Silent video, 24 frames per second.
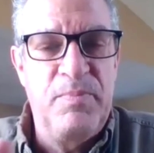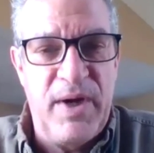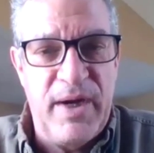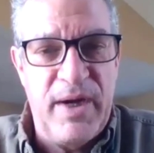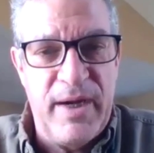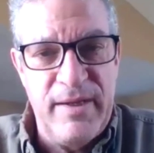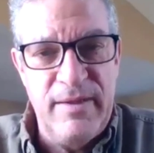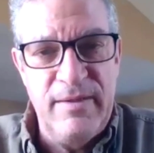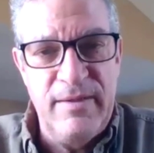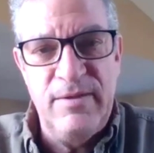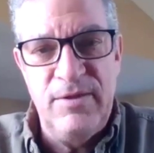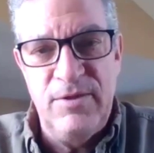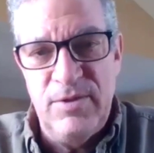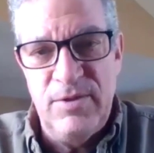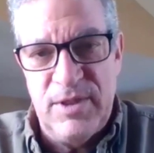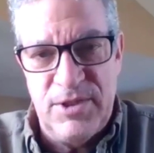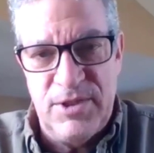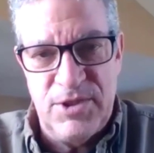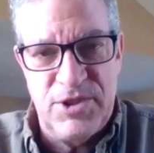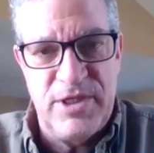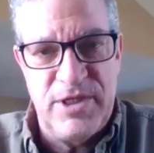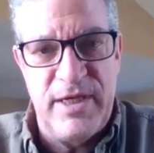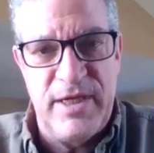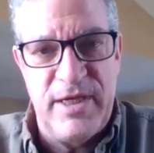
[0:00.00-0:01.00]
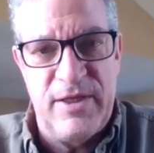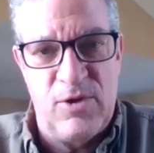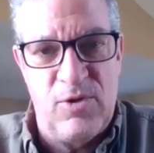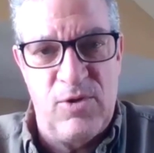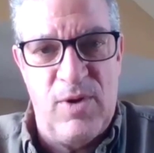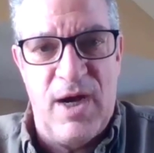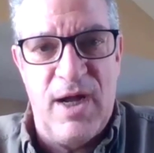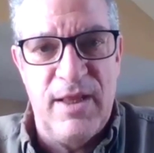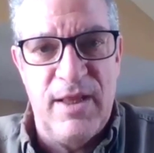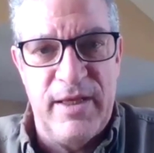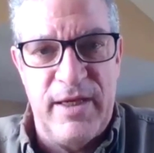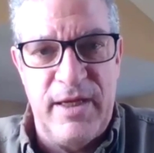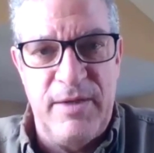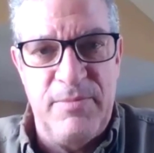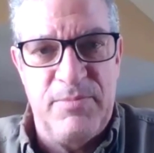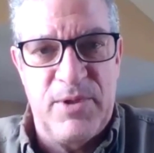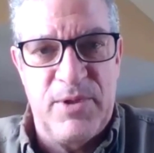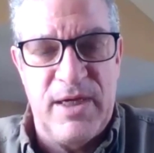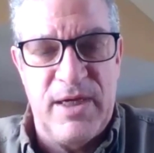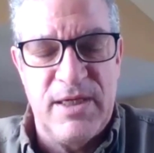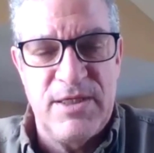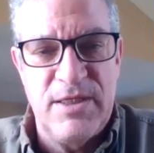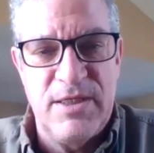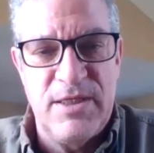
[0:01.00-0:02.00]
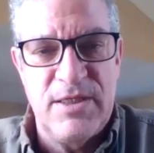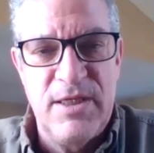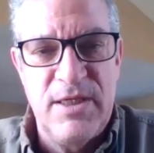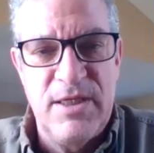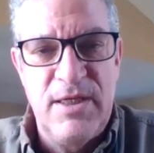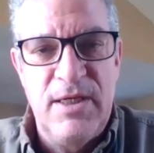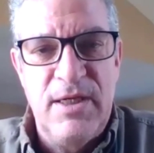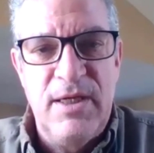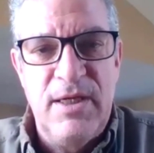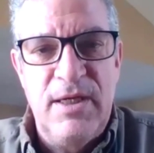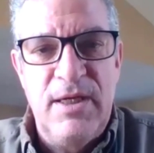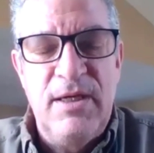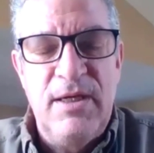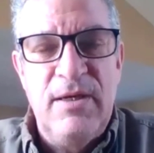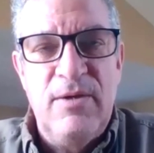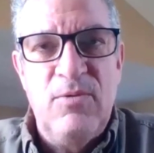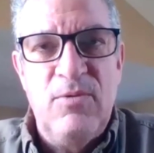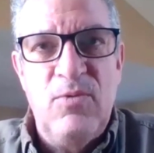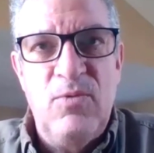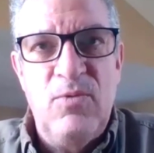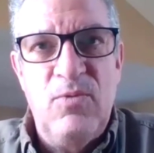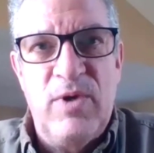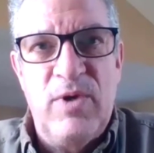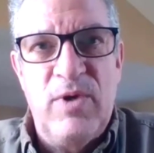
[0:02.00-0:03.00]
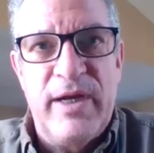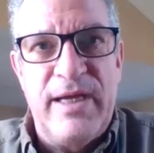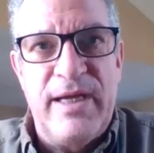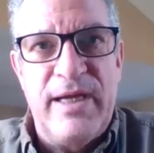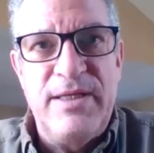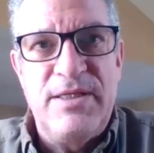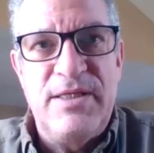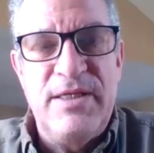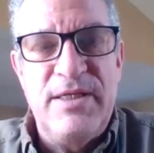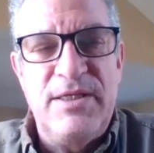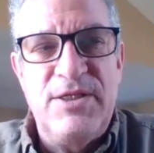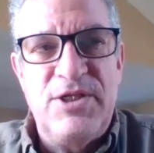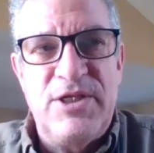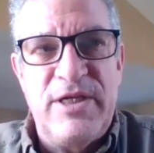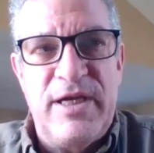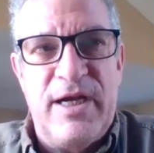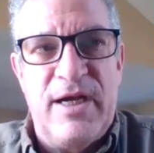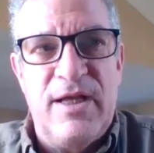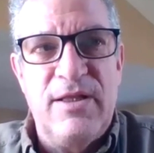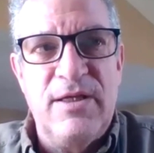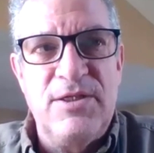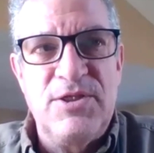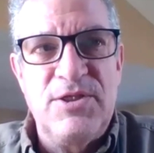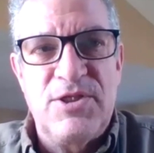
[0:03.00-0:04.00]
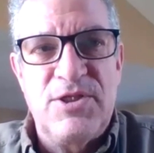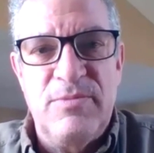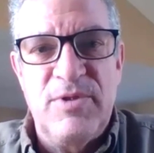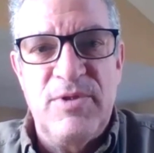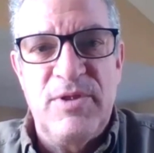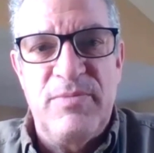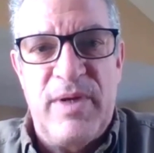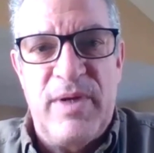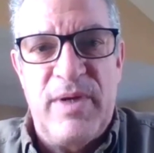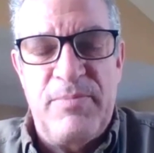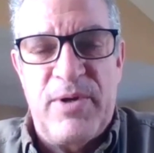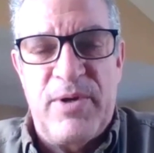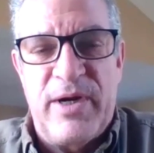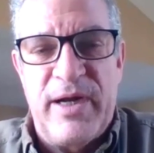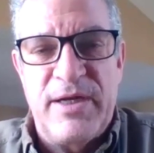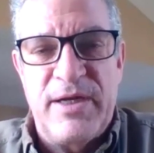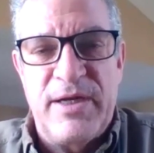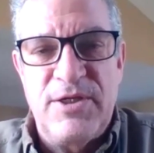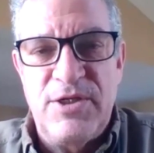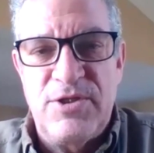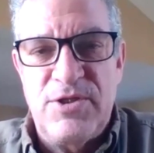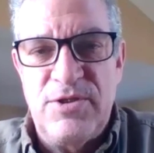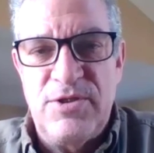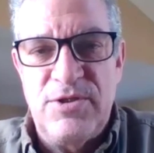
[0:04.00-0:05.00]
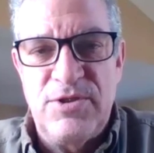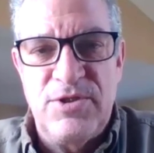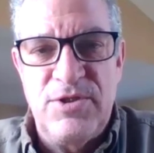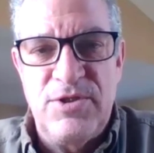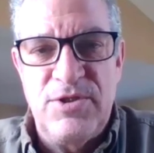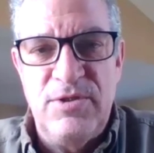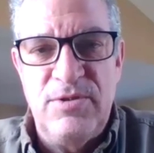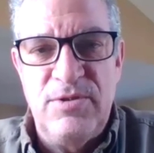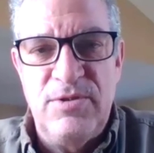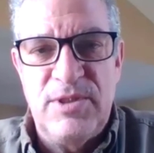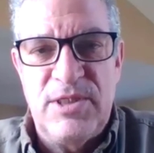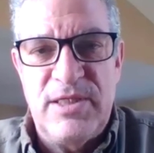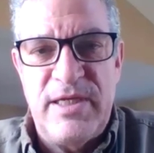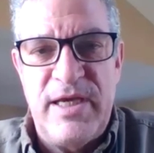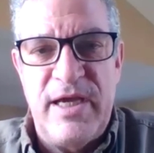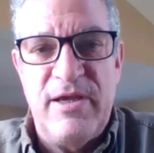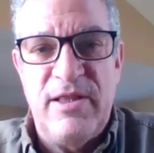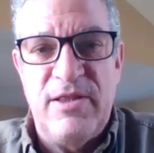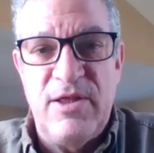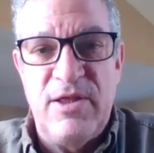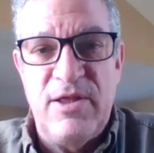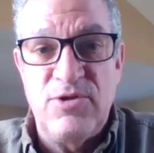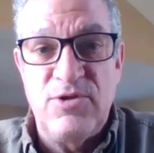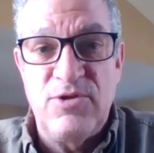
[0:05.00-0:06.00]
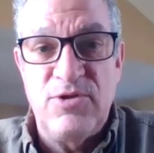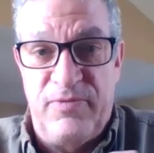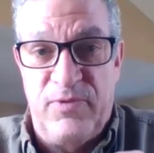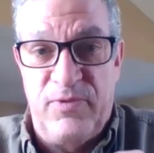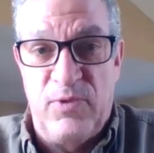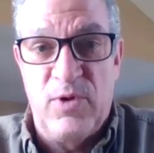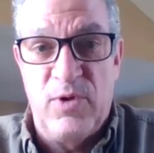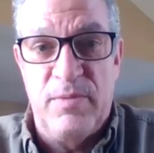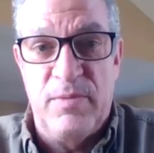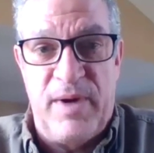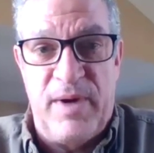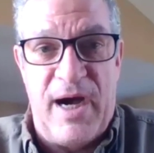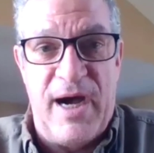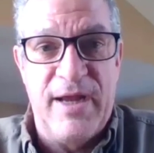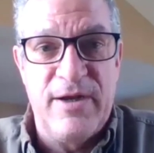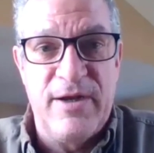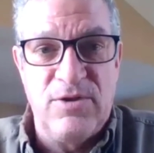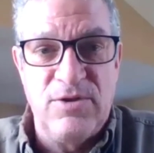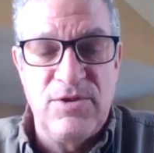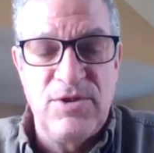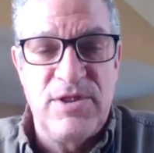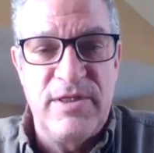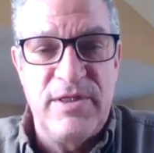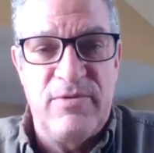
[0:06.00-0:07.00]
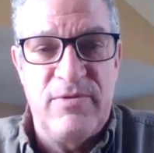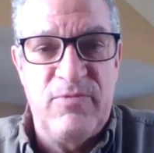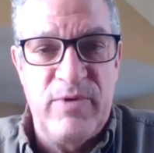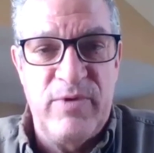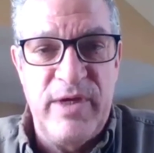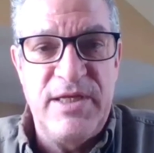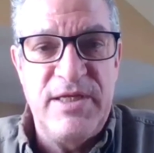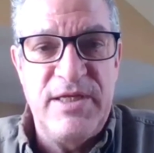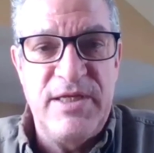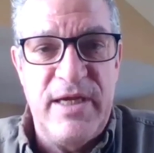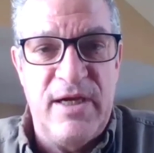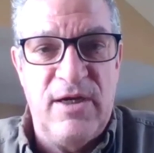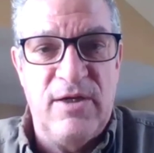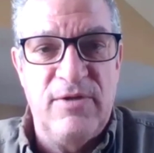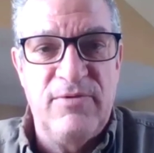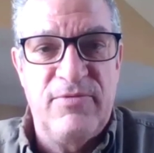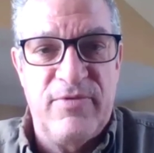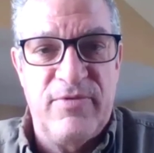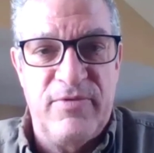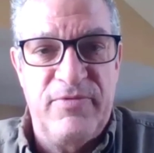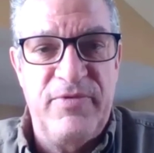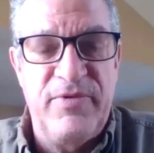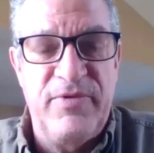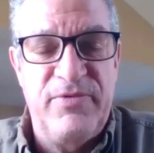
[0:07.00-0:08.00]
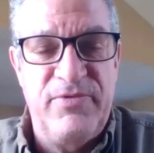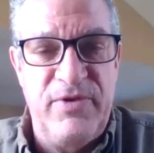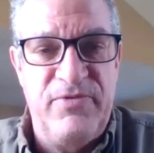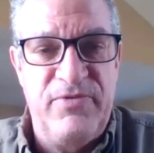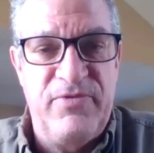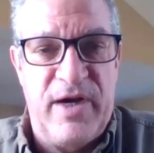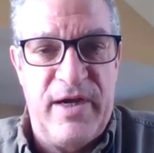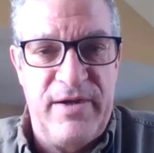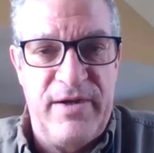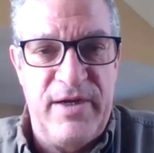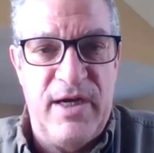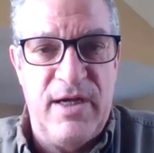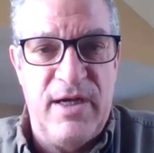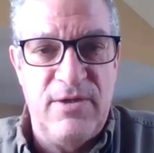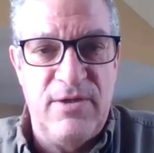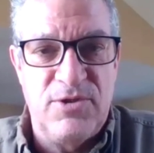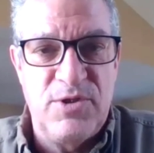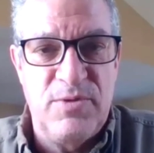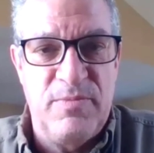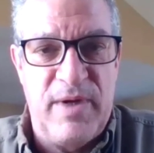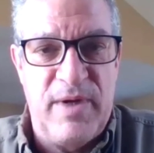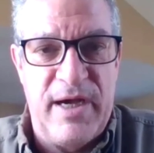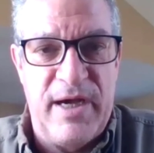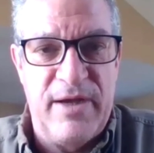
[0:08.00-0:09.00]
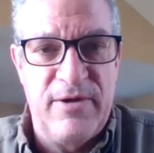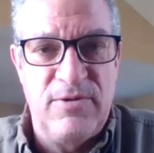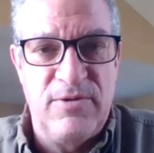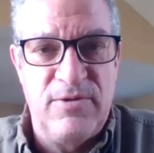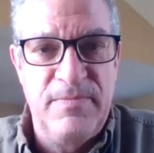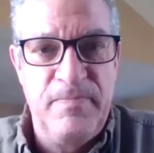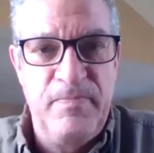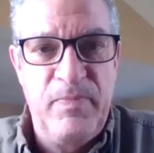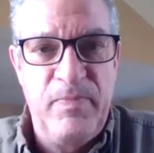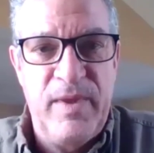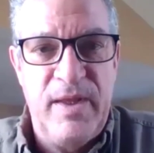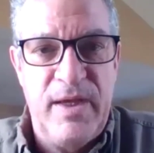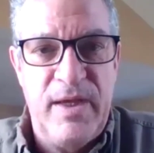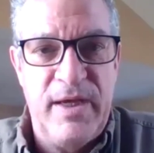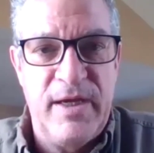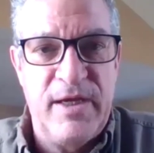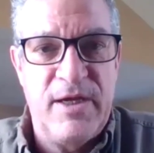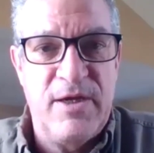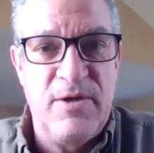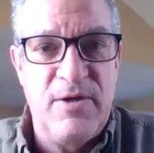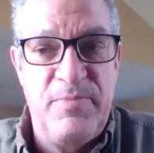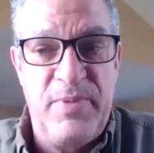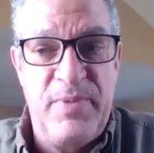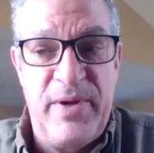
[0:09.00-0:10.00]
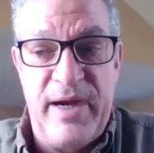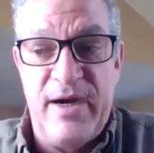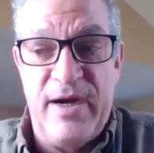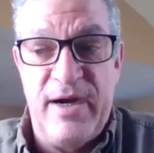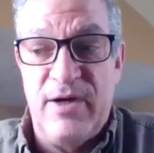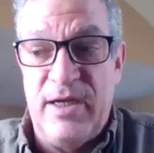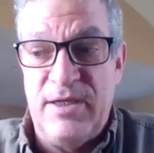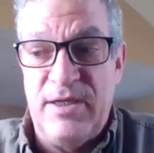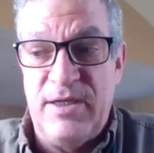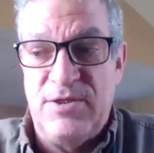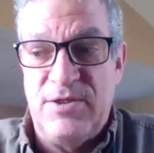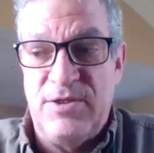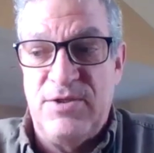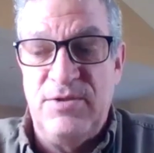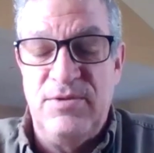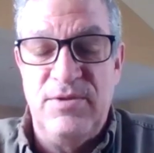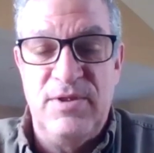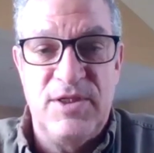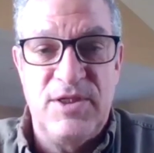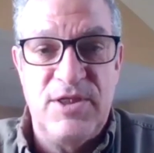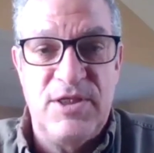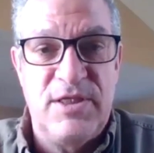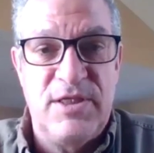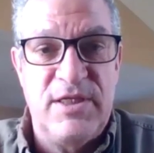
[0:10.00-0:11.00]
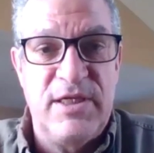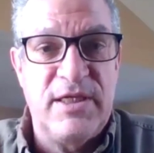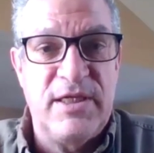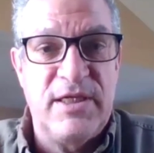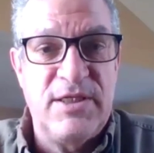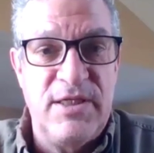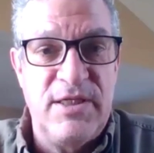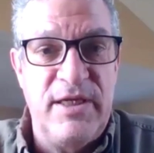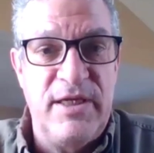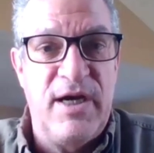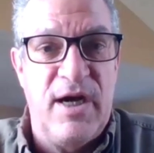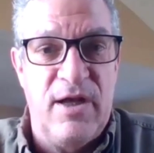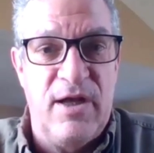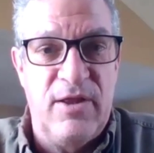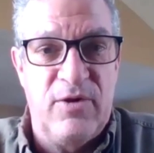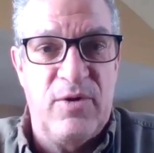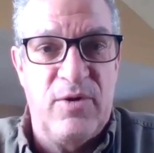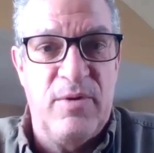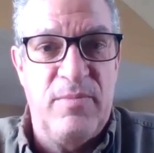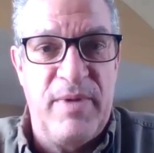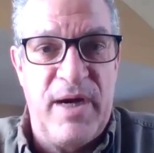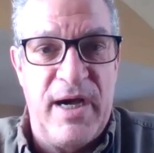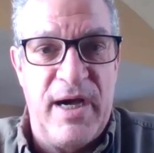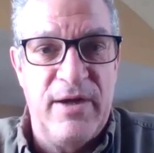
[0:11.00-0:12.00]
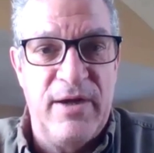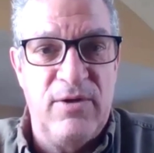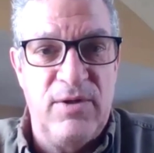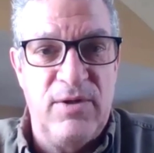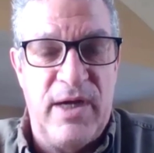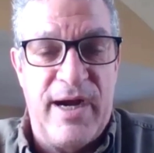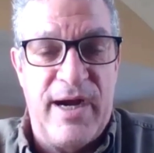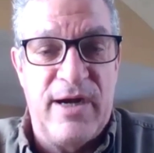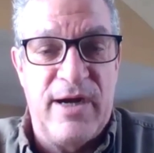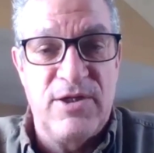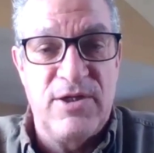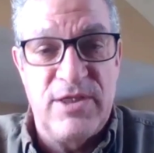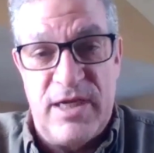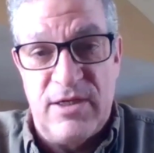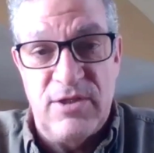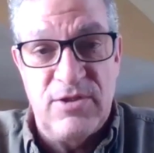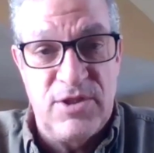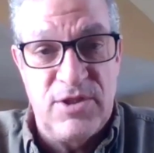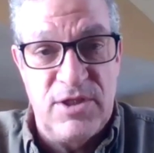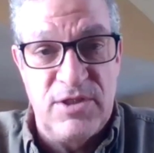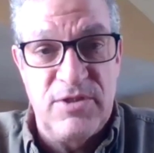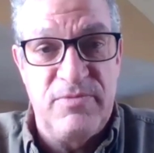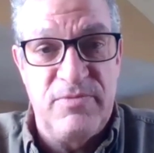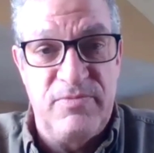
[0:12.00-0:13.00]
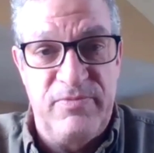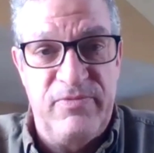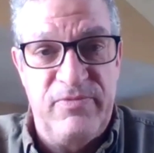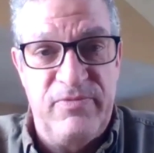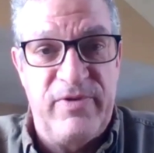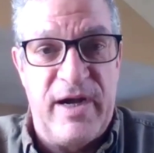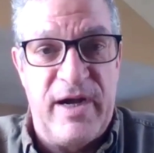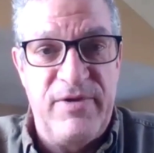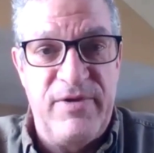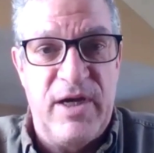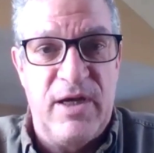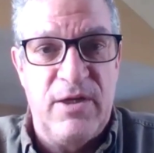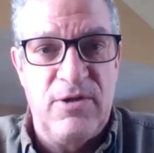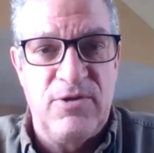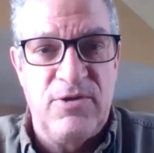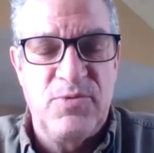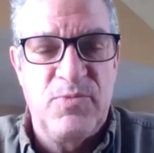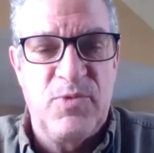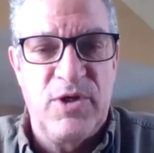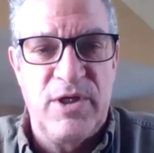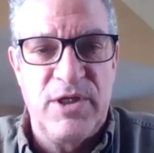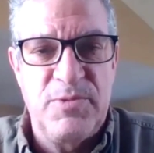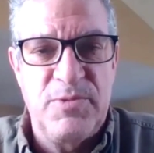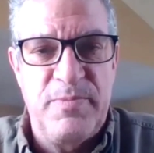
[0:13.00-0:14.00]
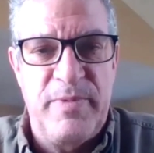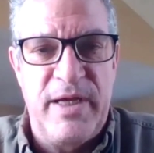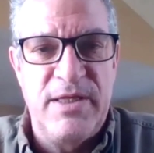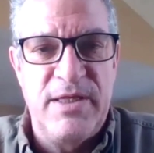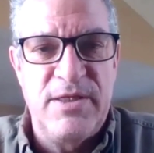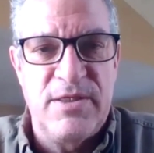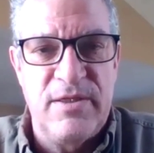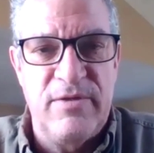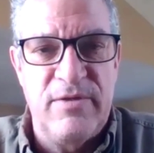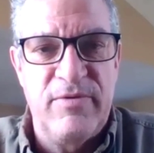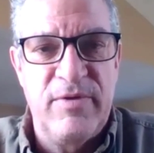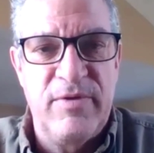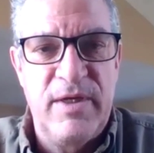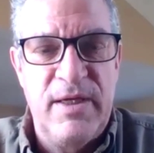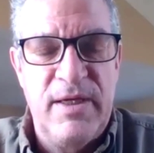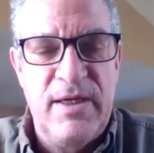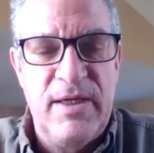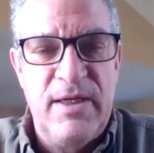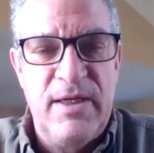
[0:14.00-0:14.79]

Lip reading: But you understand the quality process. What I did challenge some of my practitioners to do was take those 4 bottles that retailed for $55 a bottle and compare it to the $60 a bottle of ours. Ours is $5 more expensive.